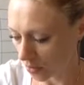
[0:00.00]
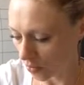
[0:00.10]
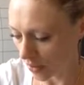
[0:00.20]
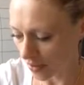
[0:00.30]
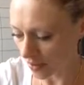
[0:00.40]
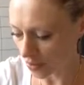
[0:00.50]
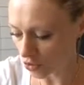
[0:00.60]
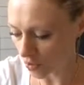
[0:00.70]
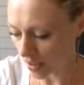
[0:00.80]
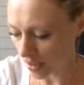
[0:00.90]
with
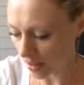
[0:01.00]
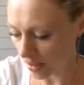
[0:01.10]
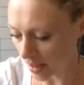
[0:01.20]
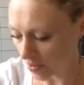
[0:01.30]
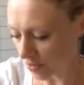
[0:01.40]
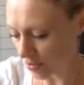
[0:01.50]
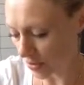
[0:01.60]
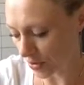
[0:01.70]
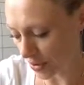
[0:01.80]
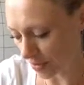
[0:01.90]
training and
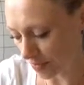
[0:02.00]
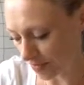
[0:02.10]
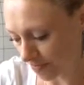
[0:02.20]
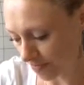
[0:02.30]
resources.